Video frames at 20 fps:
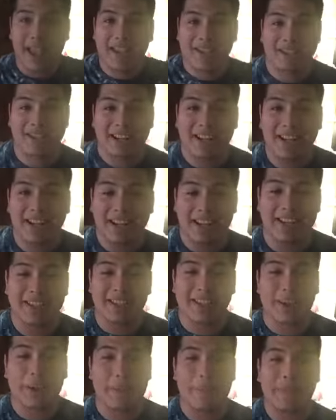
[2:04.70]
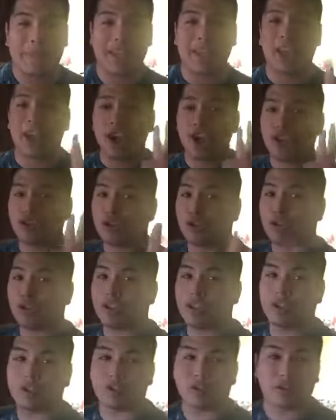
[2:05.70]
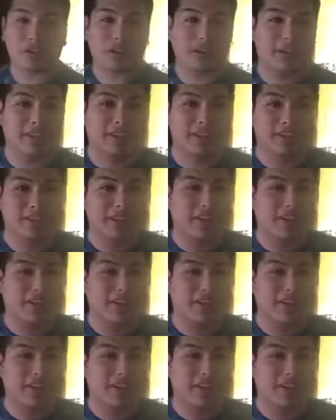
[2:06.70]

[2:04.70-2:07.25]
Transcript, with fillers: It's not, it's gonna be two years. Okay, that's